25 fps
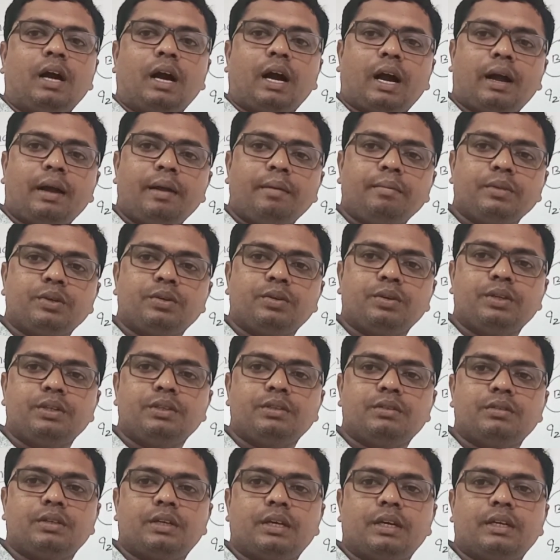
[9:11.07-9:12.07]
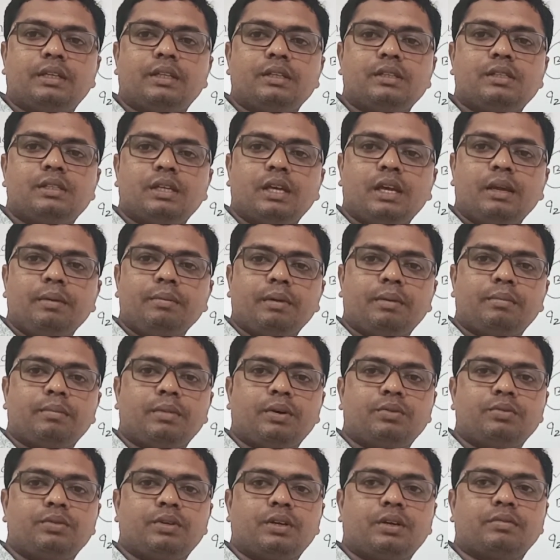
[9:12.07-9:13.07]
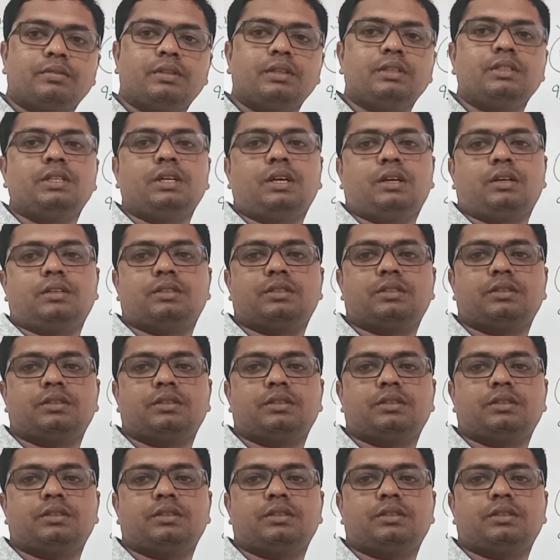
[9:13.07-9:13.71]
I am going to get the same amount of the charge.